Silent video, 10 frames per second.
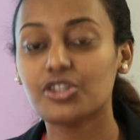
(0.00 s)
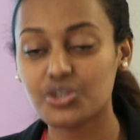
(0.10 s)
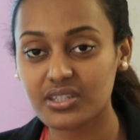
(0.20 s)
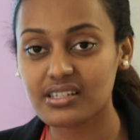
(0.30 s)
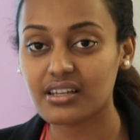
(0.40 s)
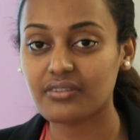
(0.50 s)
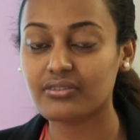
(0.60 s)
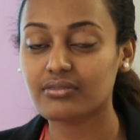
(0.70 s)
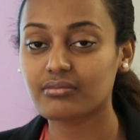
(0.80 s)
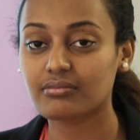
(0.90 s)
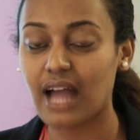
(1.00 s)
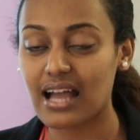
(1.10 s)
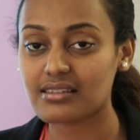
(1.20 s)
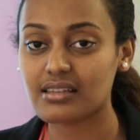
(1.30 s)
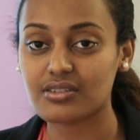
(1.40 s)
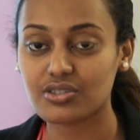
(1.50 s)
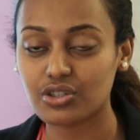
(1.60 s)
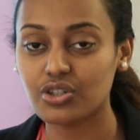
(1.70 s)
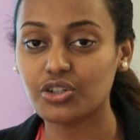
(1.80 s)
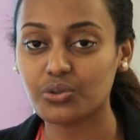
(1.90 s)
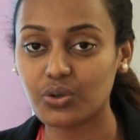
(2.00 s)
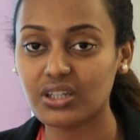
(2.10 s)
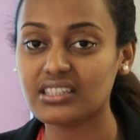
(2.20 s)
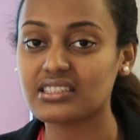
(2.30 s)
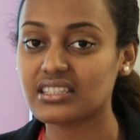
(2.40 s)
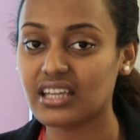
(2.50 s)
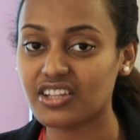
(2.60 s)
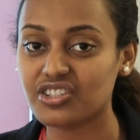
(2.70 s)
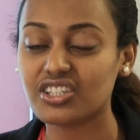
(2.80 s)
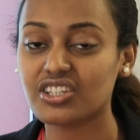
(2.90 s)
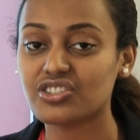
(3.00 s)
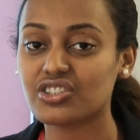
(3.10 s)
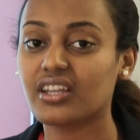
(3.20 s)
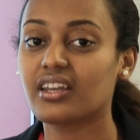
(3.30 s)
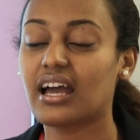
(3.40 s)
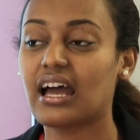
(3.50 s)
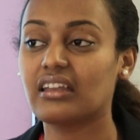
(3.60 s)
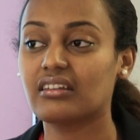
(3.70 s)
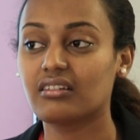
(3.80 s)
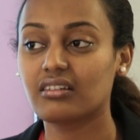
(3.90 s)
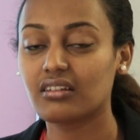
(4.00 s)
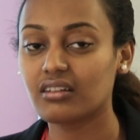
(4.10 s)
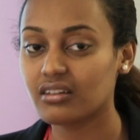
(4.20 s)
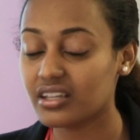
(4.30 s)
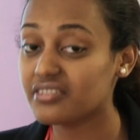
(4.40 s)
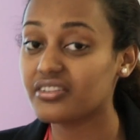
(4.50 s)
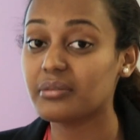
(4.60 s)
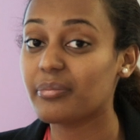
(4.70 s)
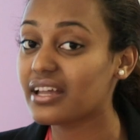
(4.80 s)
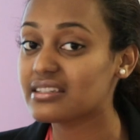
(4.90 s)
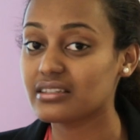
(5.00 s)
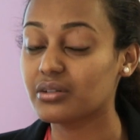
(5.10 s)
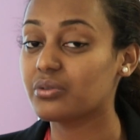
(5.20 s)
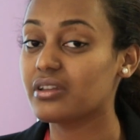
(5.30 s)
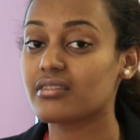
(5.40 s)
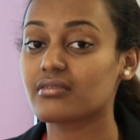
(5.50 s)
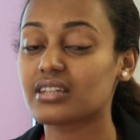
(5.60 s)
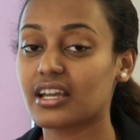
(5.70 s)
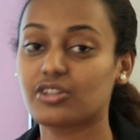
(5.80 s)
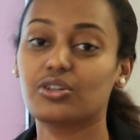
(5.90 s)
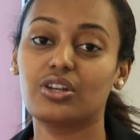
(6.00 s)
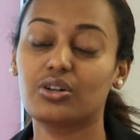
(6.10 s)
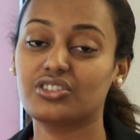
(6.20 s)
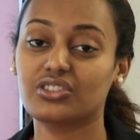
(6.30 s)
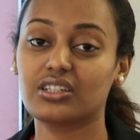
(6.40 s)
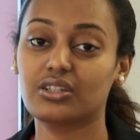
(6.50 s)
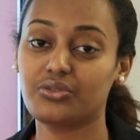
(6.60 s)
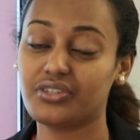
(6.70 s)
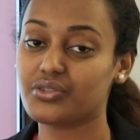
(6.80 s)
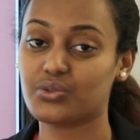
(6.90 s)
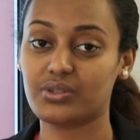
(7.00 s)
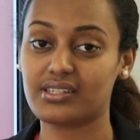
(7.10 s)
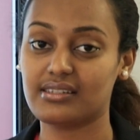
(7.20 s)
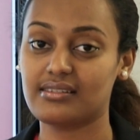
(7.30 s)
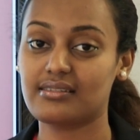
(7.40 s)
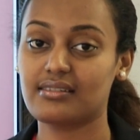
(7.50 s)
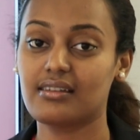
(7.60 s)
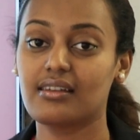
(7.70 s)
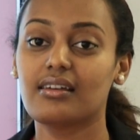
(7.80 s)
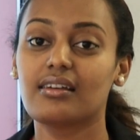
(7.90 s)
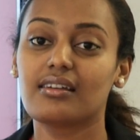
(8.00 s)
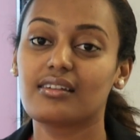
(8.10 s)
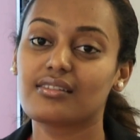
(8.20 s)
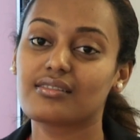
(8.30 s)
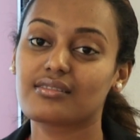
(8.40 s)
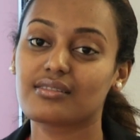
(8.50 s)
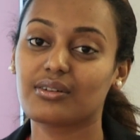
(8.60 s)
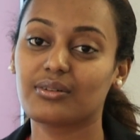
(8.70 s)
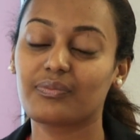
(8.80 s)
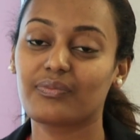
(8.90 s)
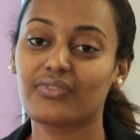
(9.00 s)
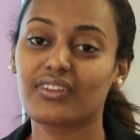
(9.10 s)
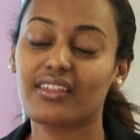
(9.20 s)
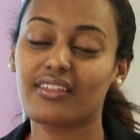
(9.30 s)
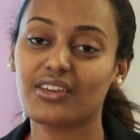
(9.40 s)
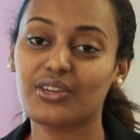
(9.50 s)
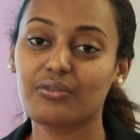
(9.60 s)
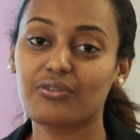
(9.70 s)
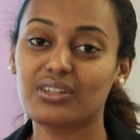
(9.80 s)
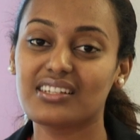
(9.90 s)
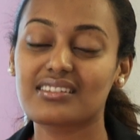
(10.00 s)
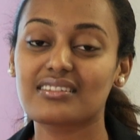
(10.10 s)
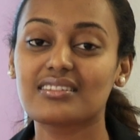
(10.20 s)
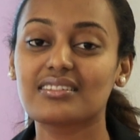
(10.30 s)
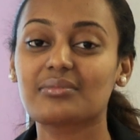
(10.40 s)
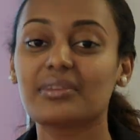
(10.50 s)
you deserve access to good quality education and even better with technological resources. So thank you for listening to